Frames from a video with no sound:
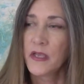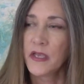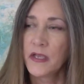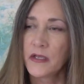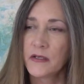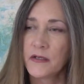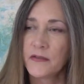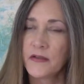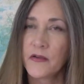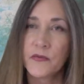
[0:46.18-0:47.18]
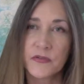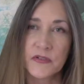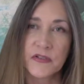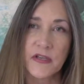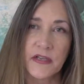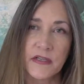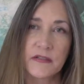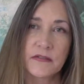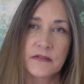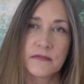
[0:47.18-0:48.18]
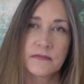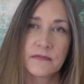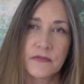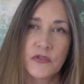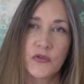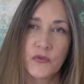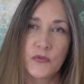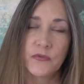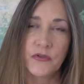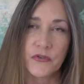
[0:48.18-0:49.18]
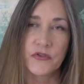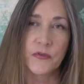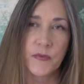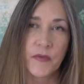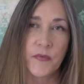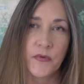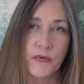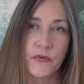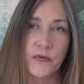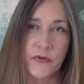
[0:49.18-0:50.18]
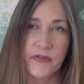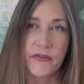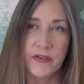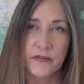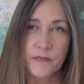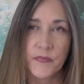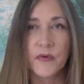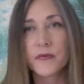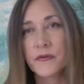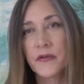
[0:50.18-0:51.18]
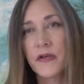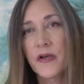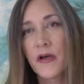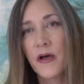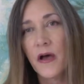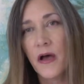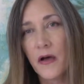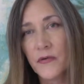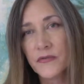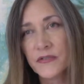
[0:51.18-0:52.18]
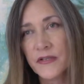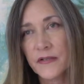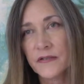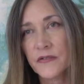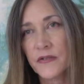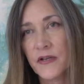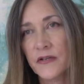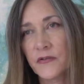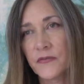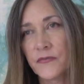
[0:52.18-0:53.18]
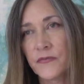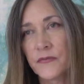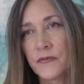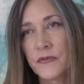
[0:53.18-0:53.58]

And I think other societies do nurture people who are grieving, but ours tends to kind of,